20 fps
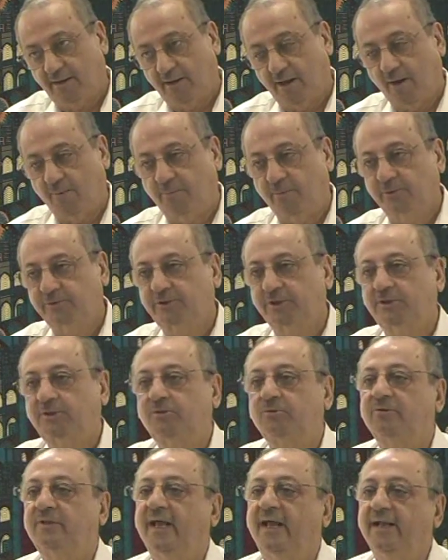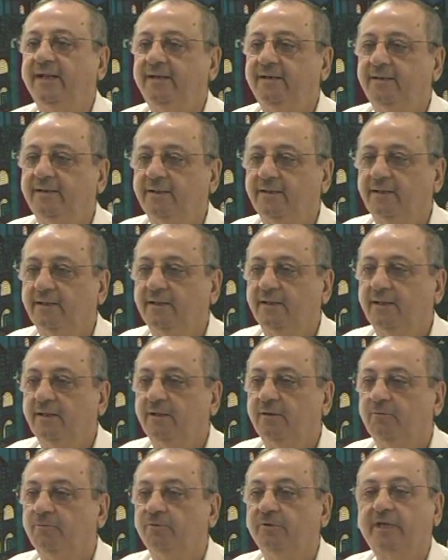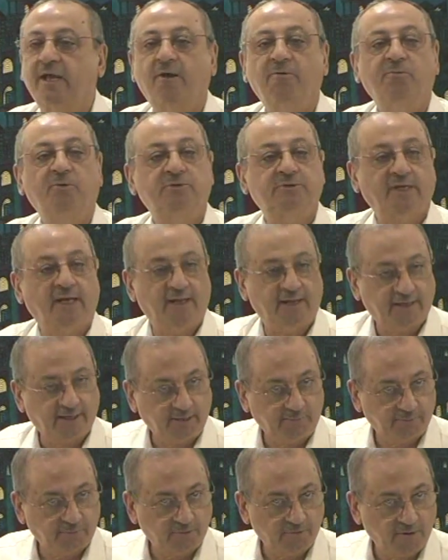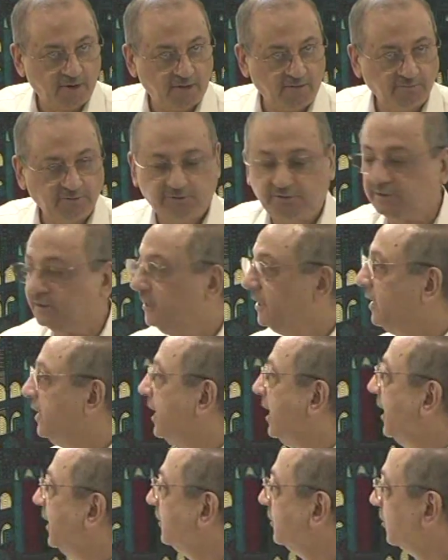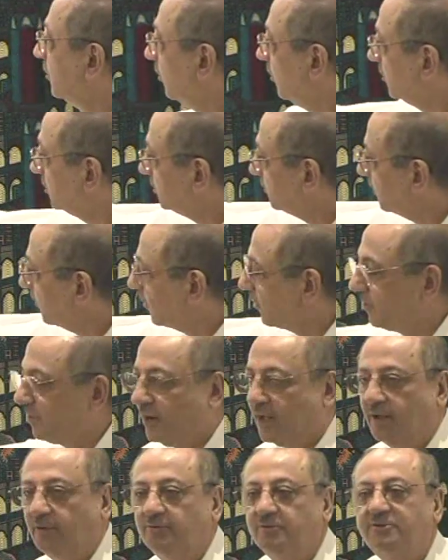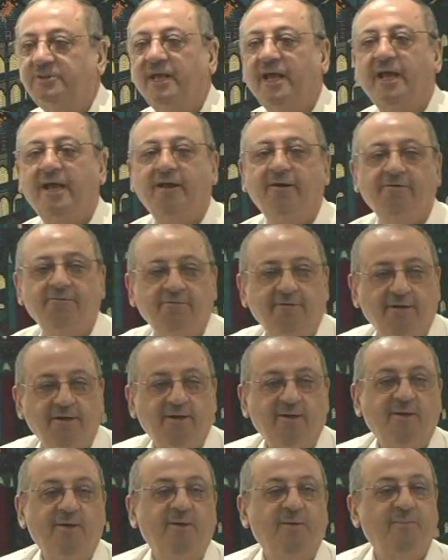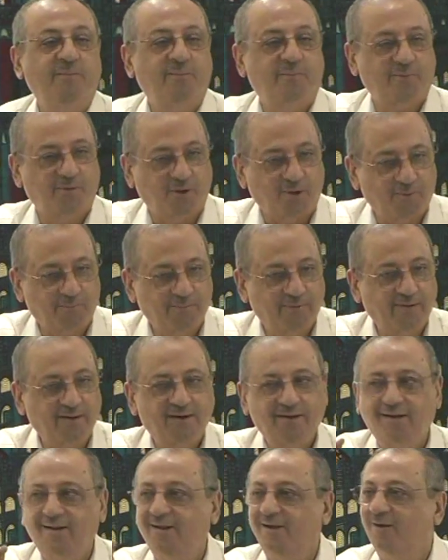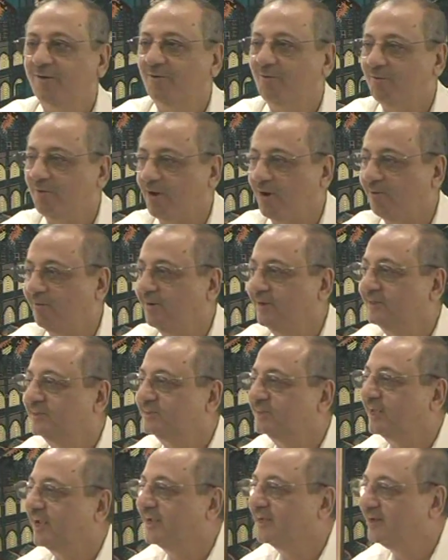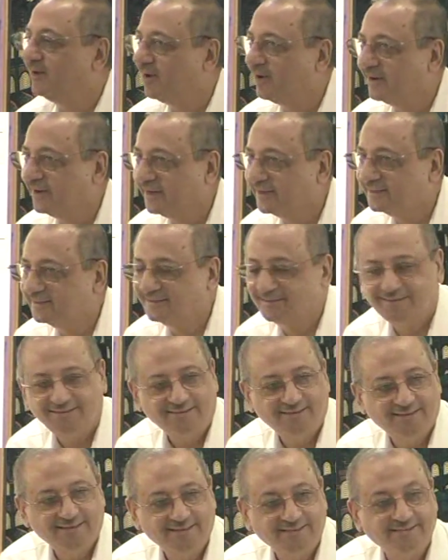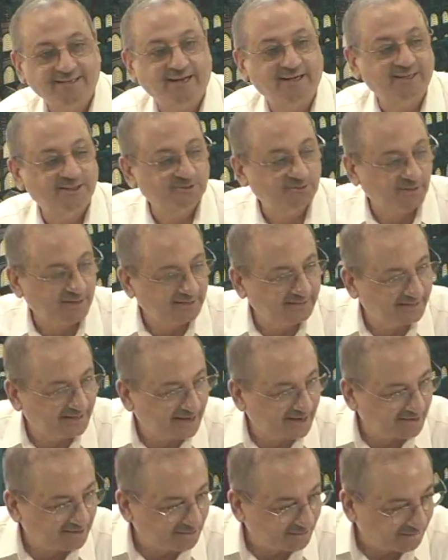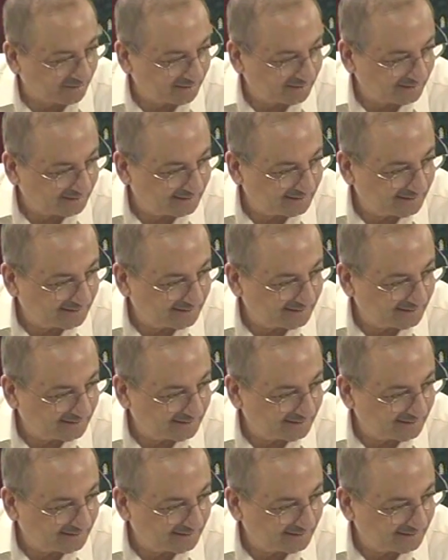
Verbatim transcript: Opposite to that, we have mutaharik pronouns, and those pronouns have proper vowel sign on it. That is why they are called.